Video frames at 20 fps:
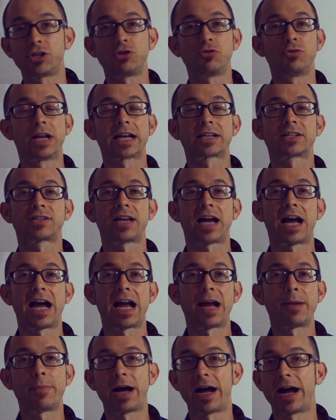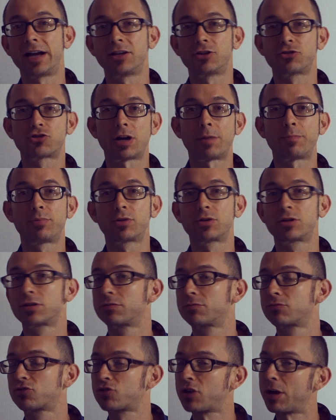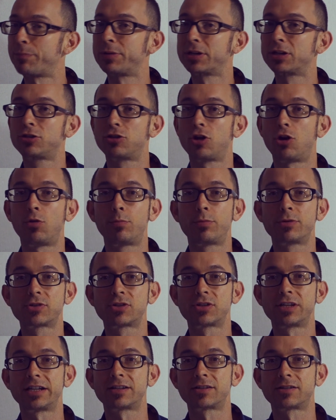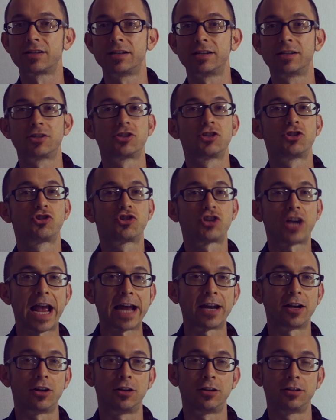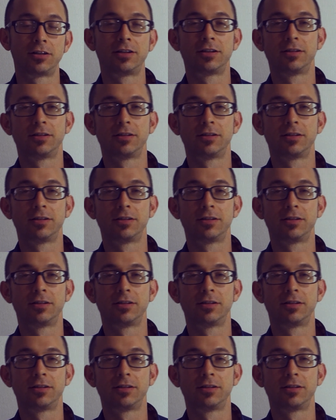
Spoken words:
you next time on Intrepid Global Citizen channel.